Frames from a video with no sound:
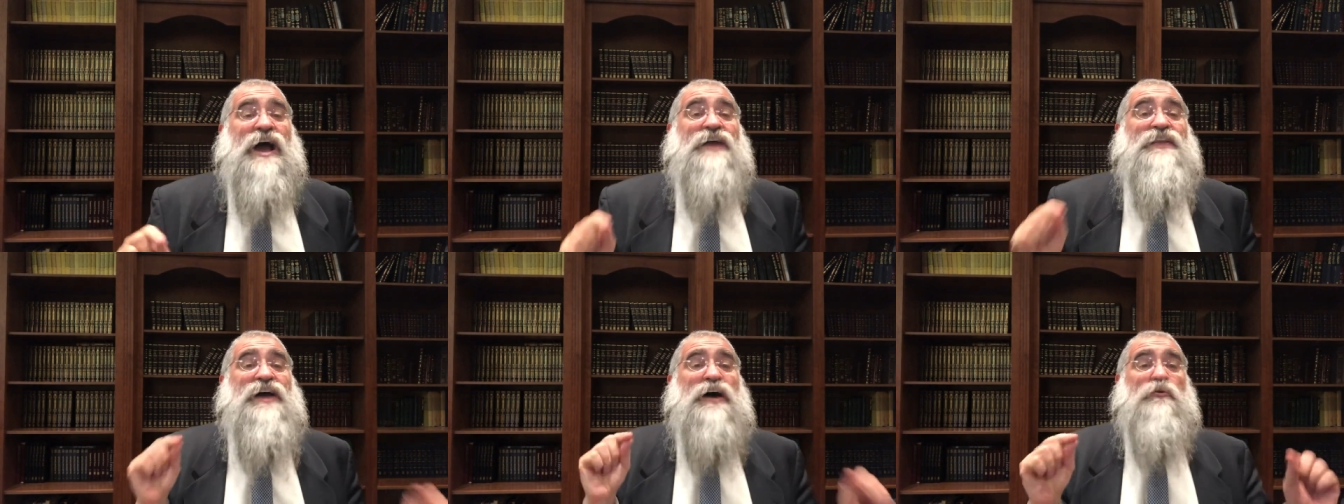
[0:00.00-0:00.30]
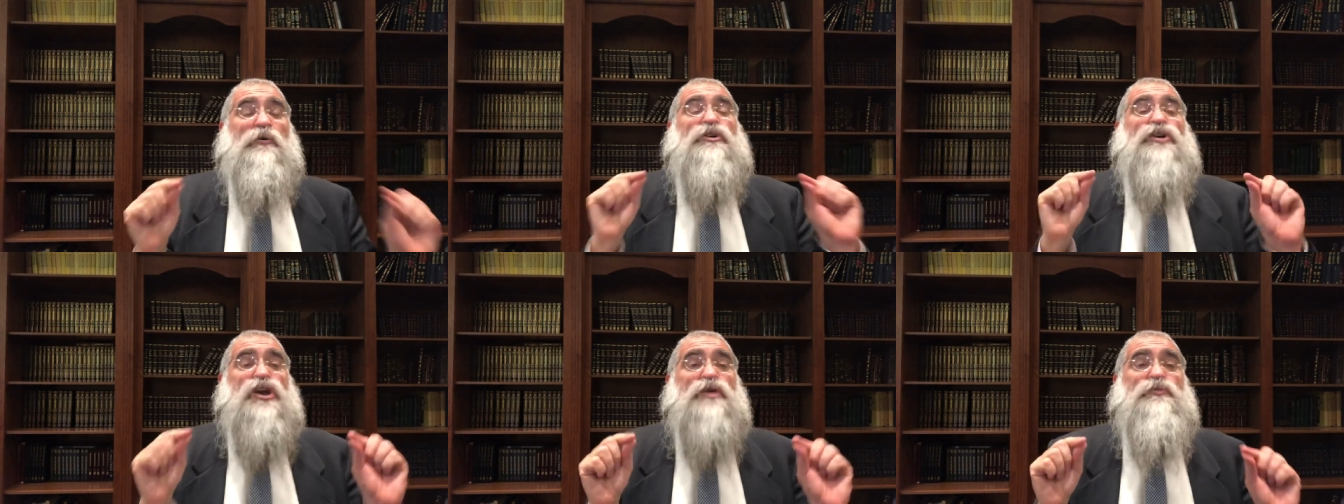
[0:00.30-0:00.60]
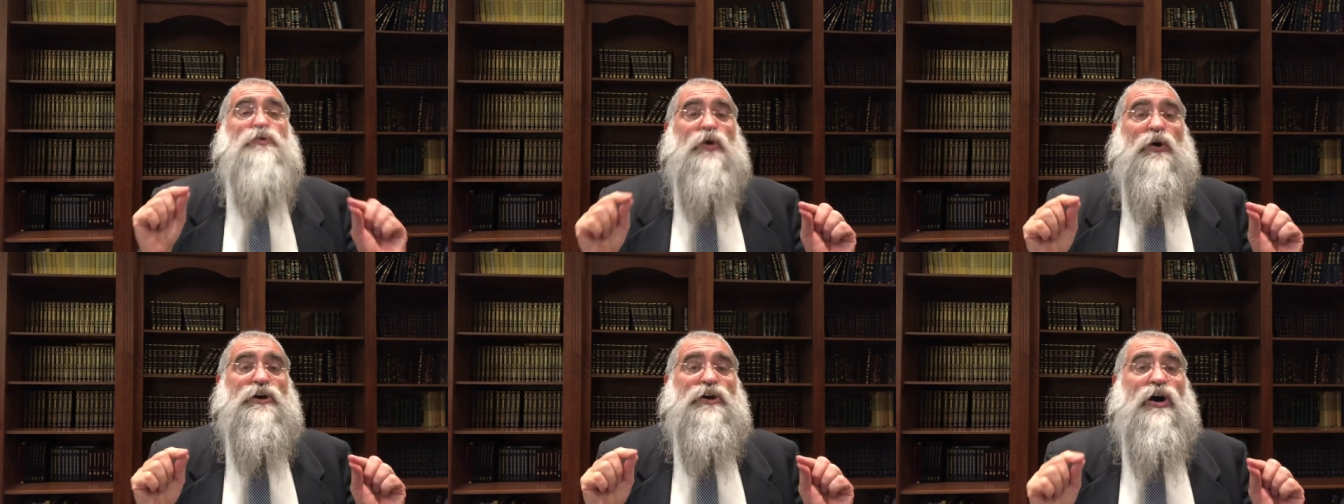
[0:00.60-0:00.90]
and that will
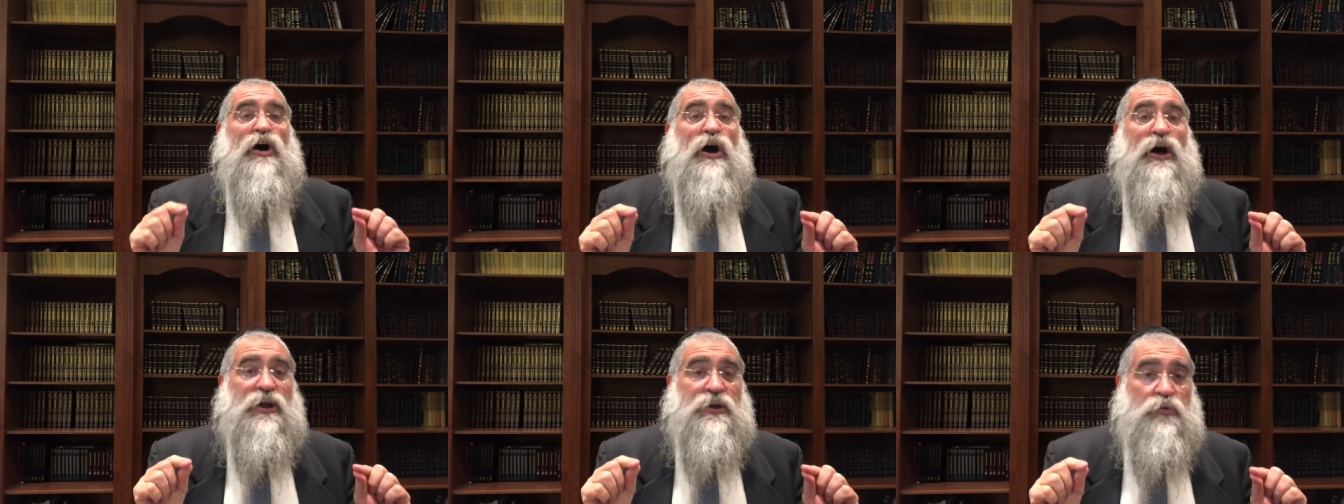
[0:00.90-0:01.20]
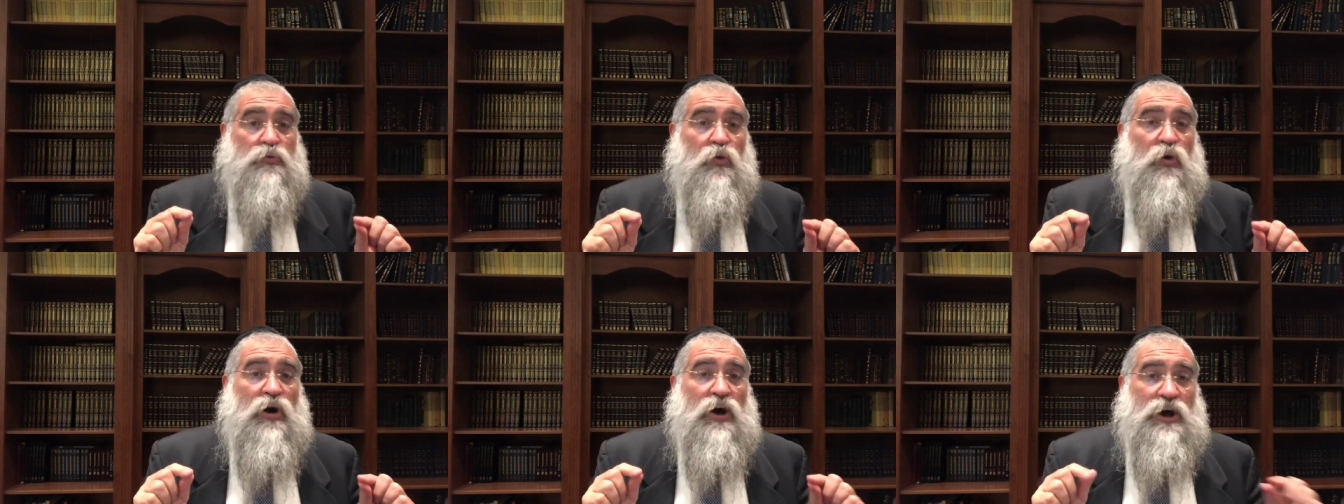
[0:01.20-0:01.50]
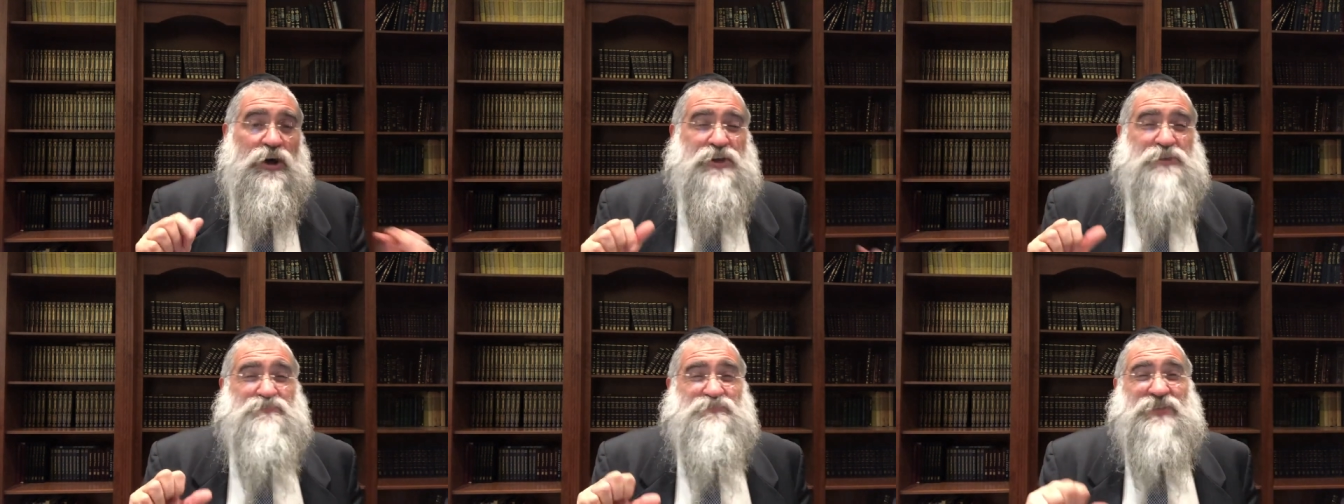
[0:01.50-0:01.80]
keep you on high.
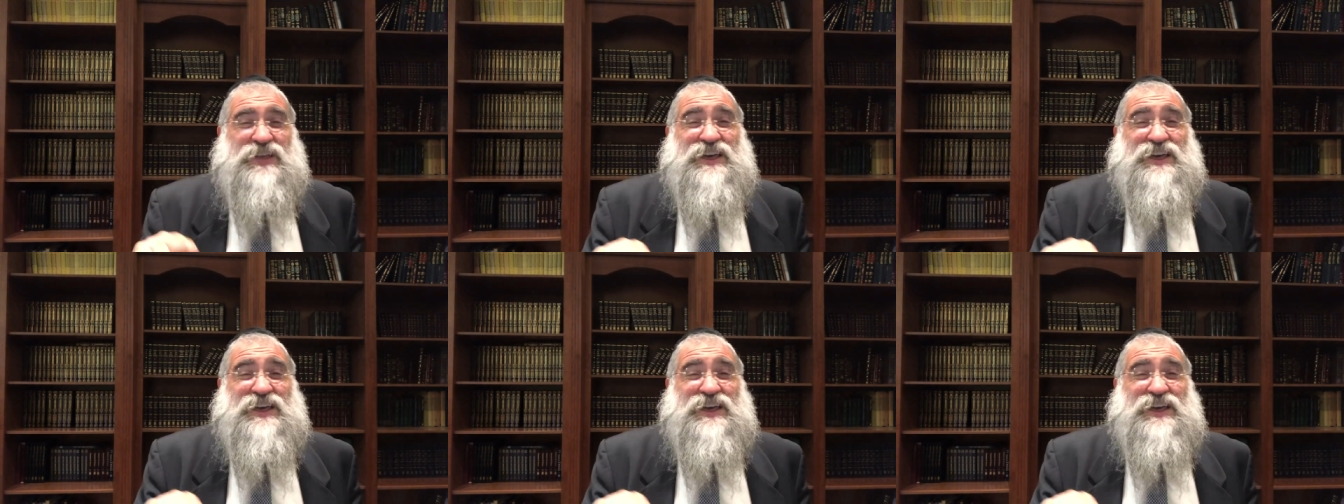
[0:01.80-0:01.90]
Why?